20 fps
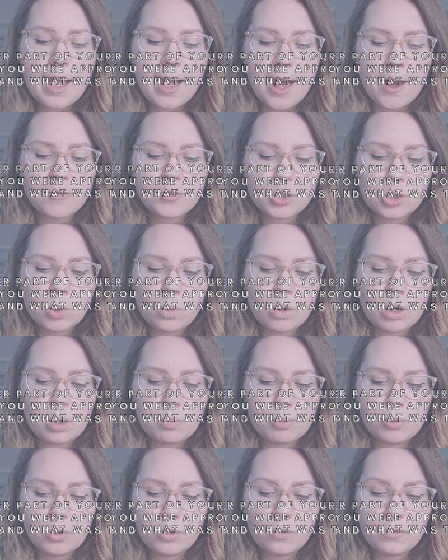After you were
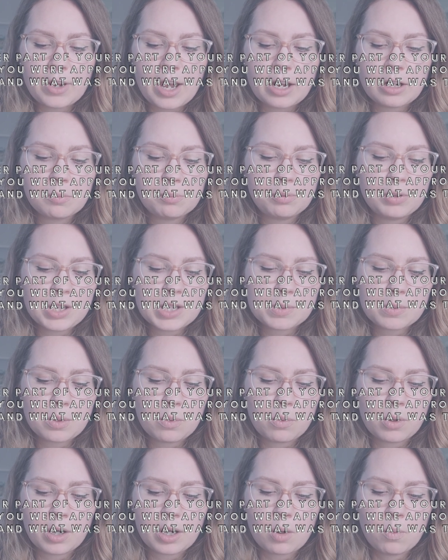approved, how did
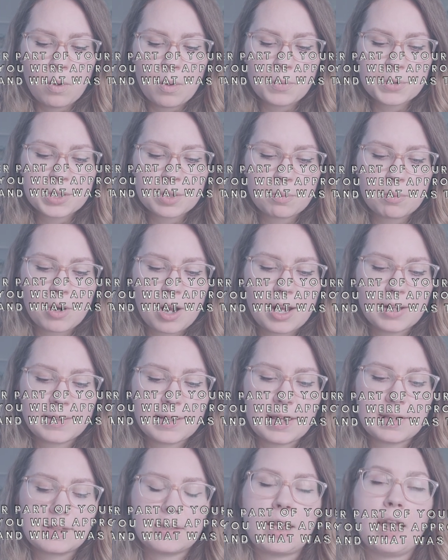placement work and what was the
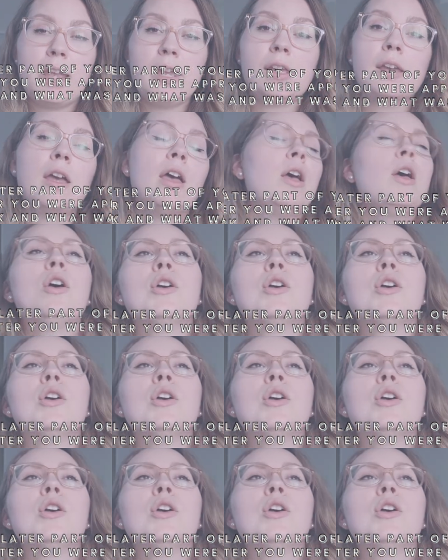process like?